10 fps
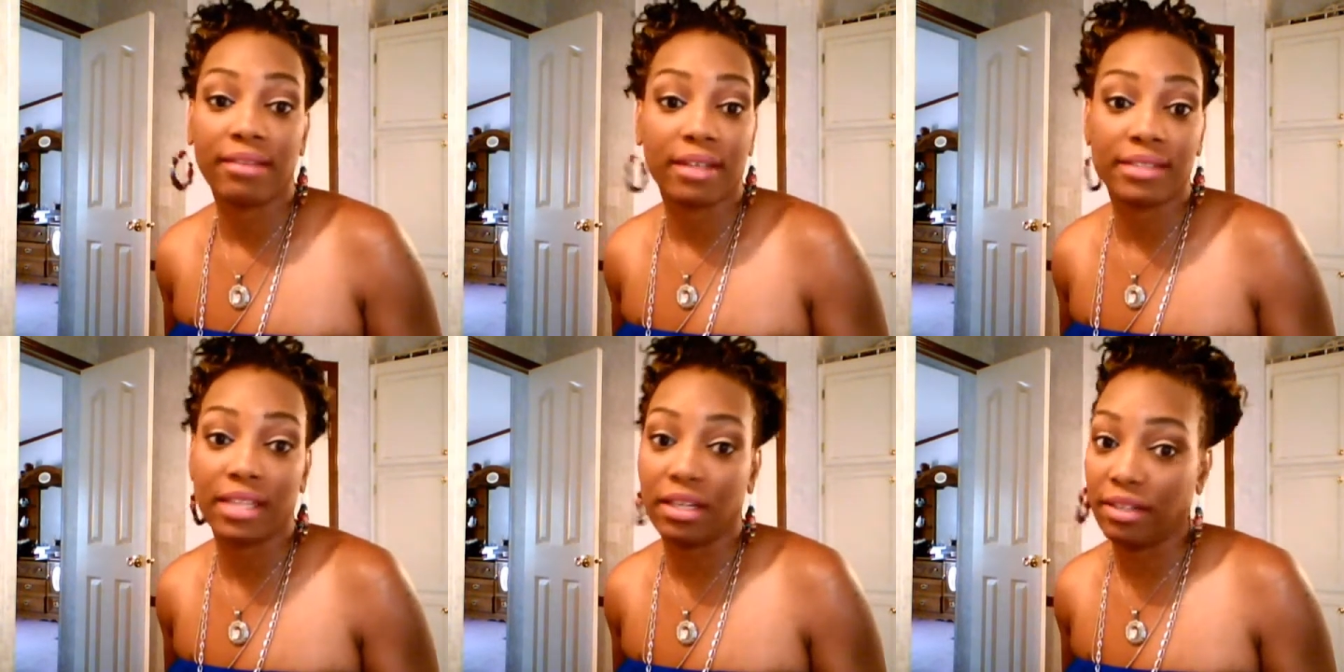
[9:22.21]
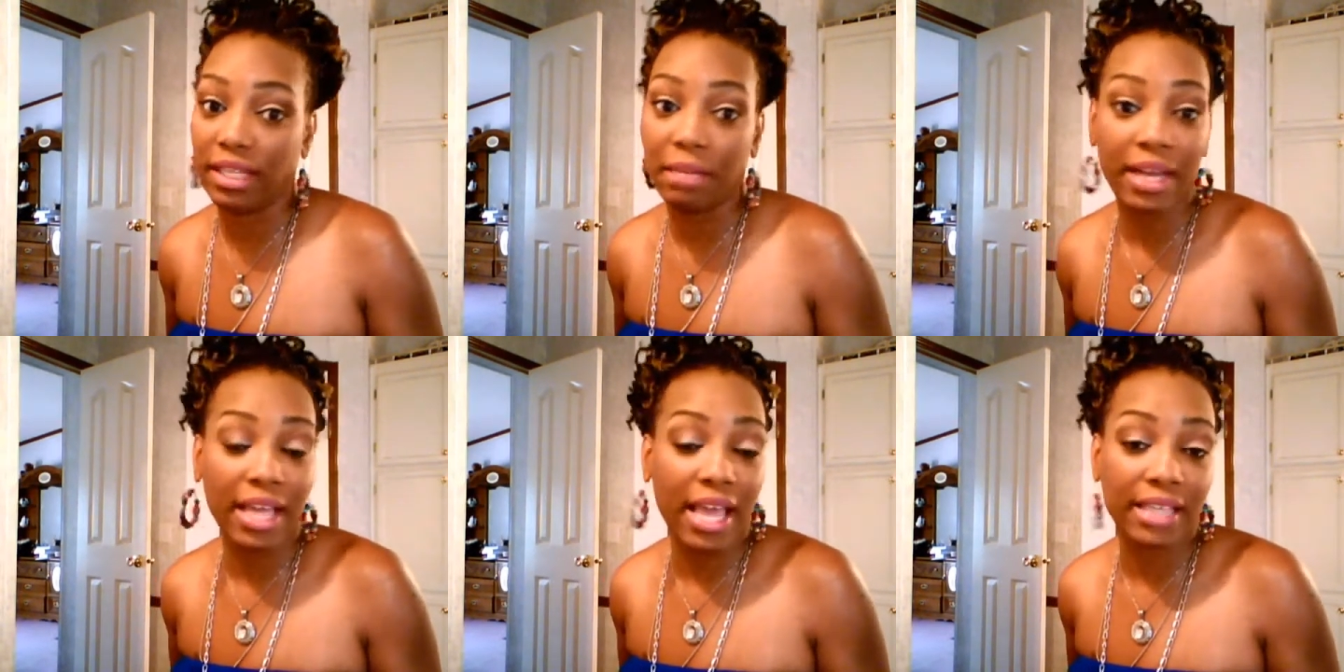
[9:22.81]
I tell you,
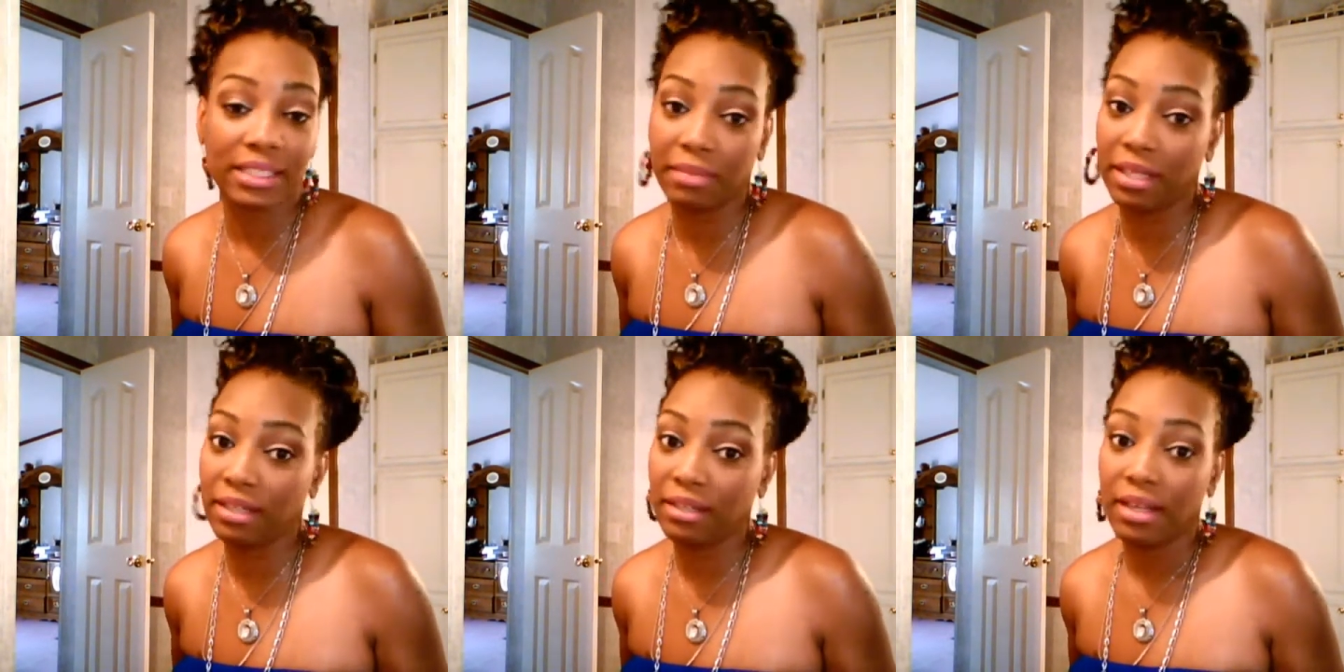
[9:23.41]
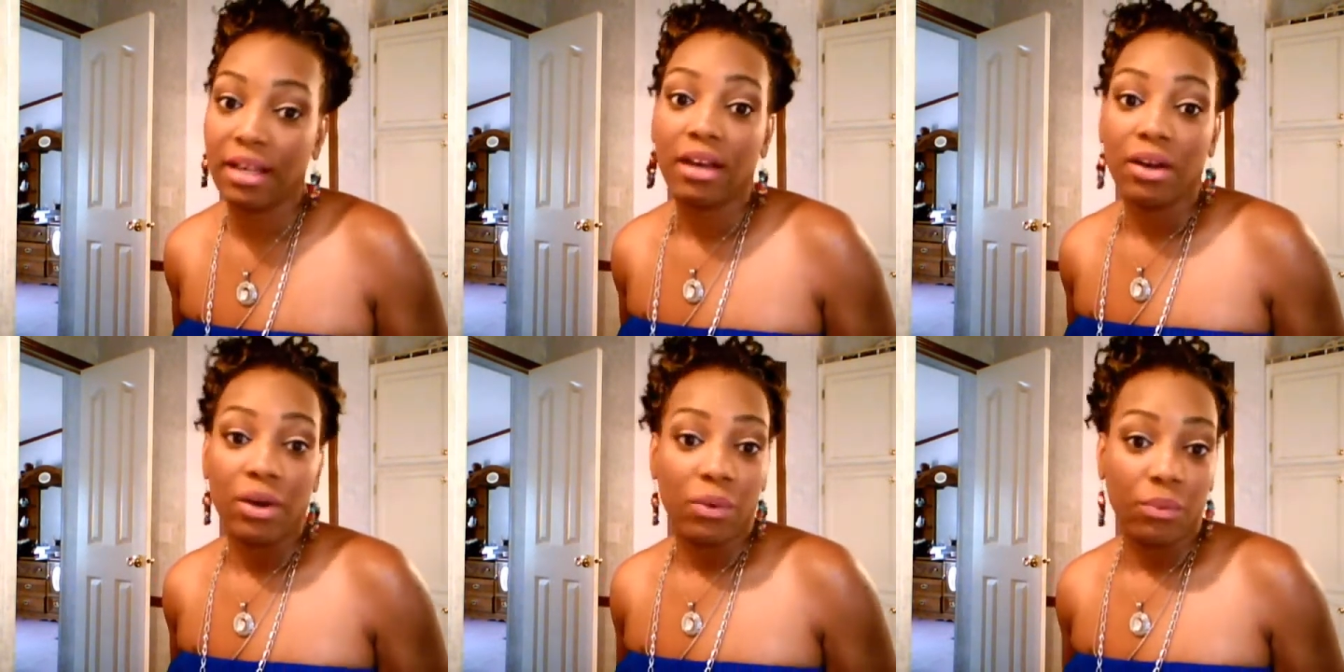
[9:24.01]
anybody ask me
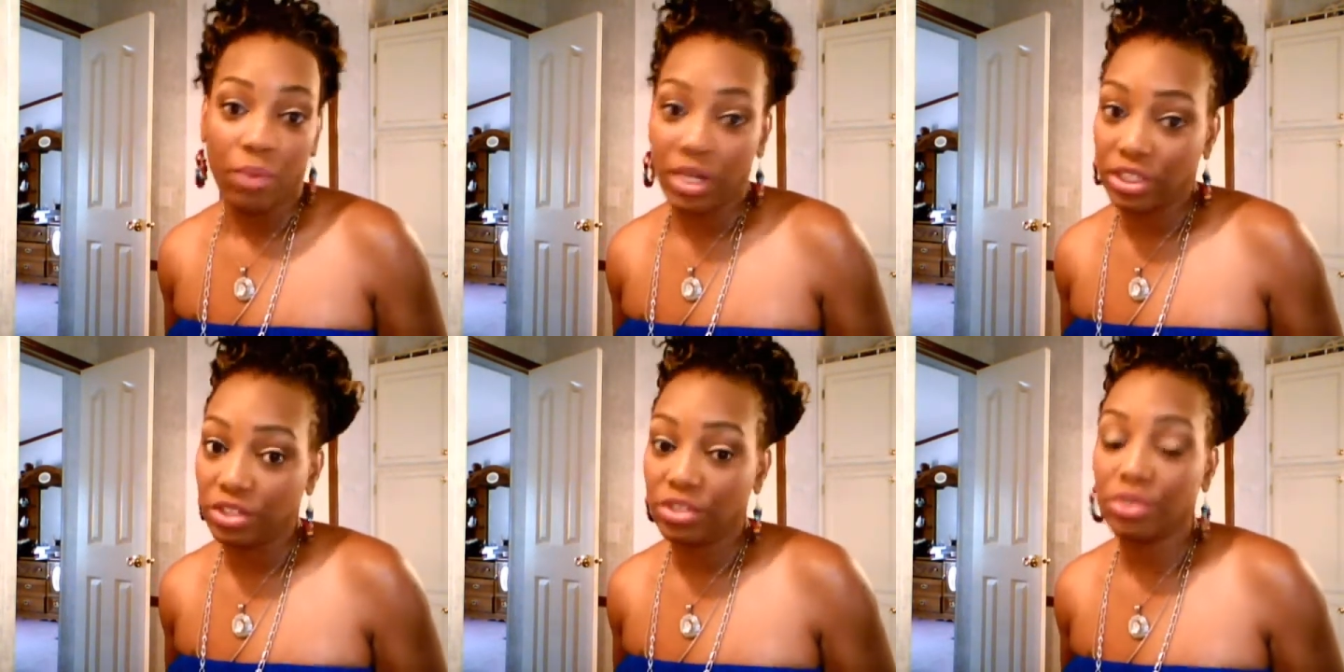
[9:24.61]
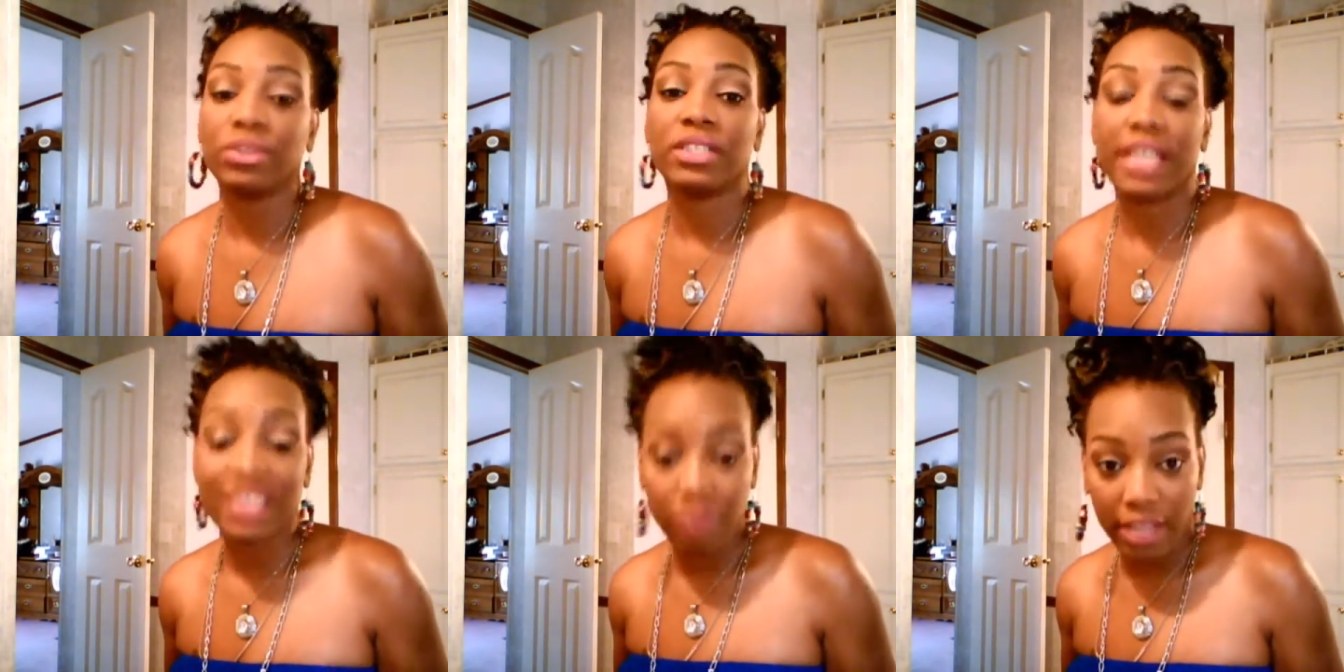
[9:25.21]
what to use,
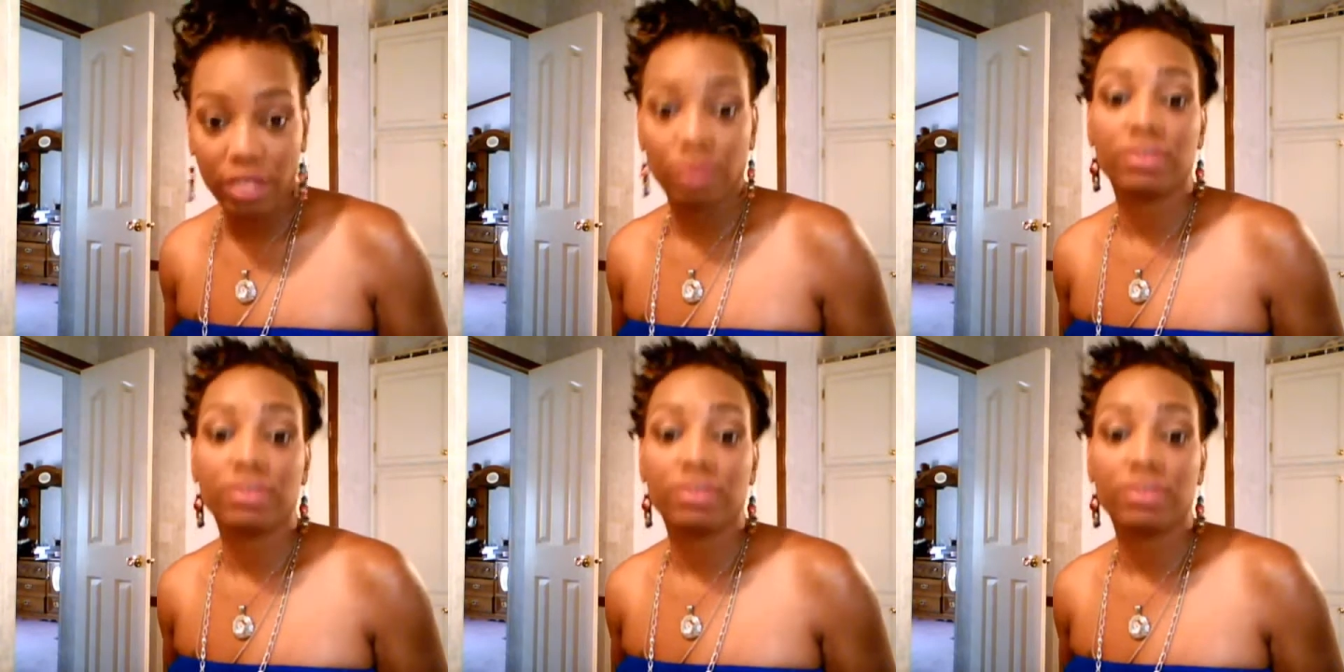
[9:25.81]
that's what I use.